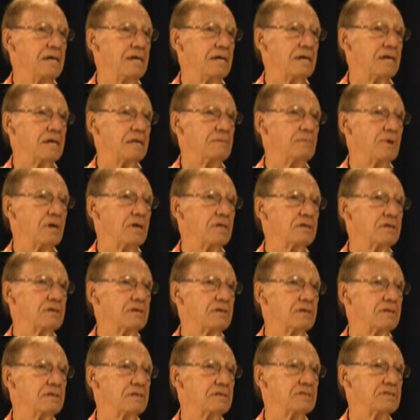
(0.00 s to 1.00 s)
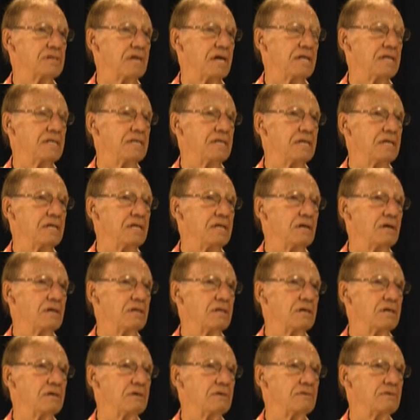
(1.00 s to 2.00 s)
her mother said, you know,
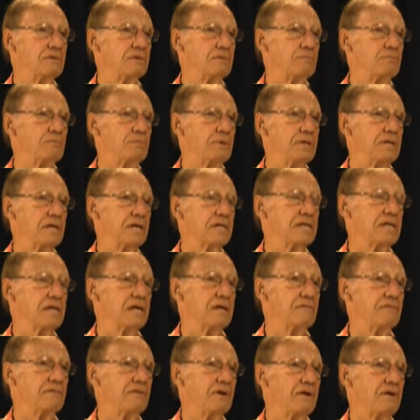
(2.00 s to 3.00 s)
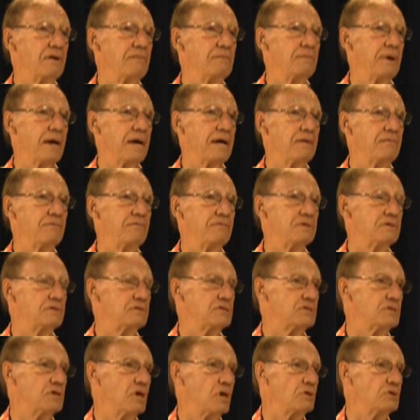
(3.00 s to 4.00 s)
they're predicting a very bad
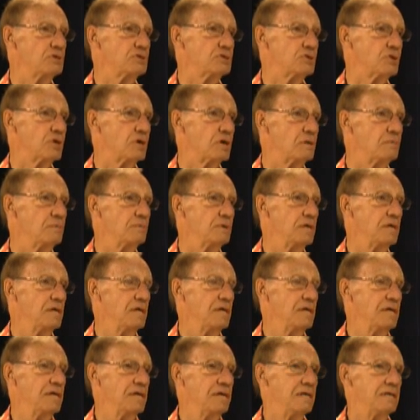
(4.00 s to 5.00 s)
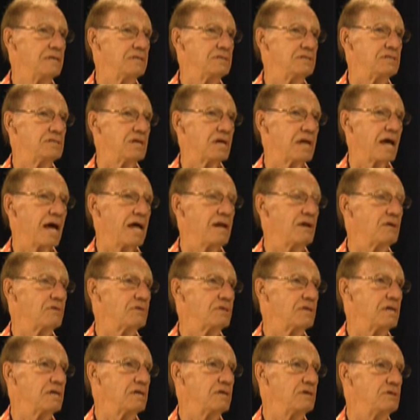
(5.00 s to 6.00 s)
snowstorm she said, I don't
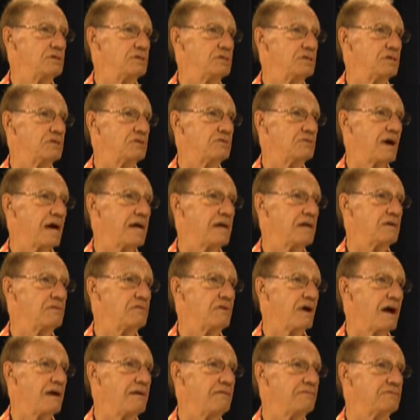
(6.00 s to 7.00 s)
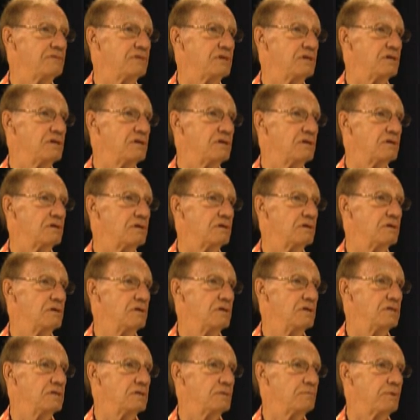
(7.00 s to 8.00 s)
think you should try to drive to your
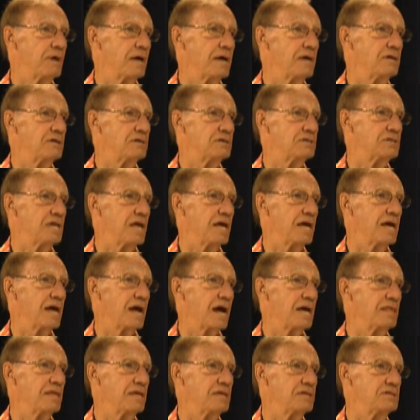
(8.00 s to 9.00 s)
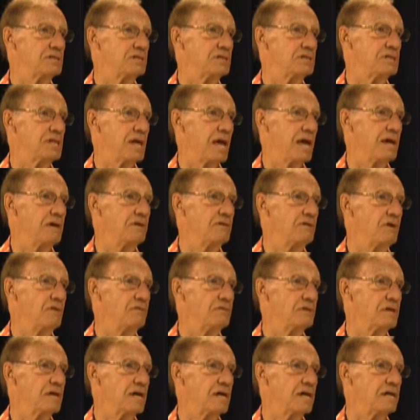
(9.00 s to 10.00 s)
to play your sting. staying. I think you should stay here
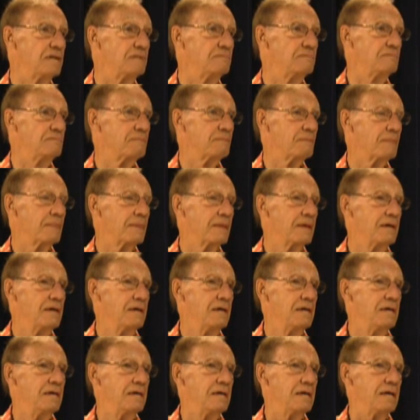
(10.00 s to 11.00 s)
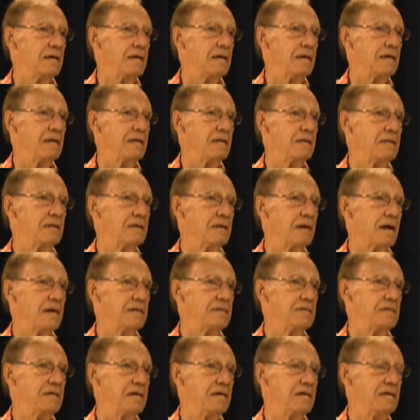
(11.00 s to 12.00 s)
overnight. And
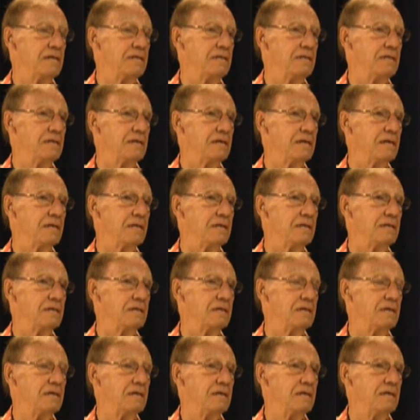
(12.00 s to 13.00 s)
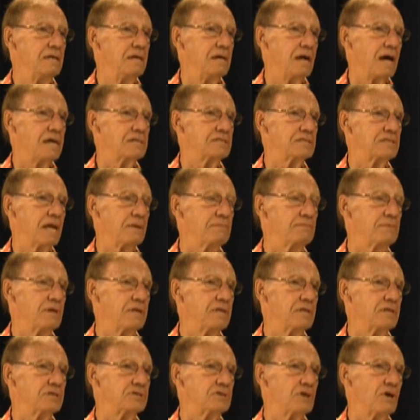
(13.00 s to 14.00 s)
I did, and I slept
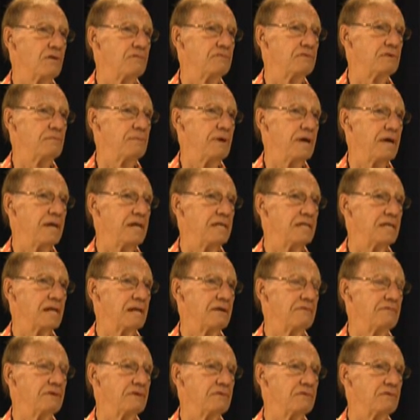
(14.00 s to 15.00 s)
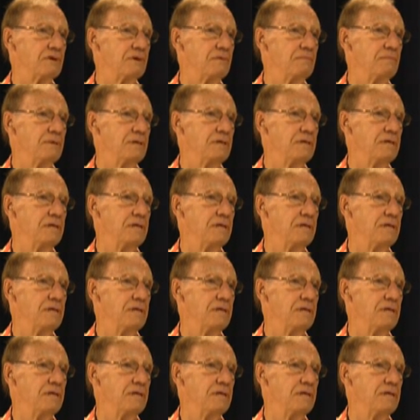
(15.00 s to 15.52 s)
on the sofa bed in the living room.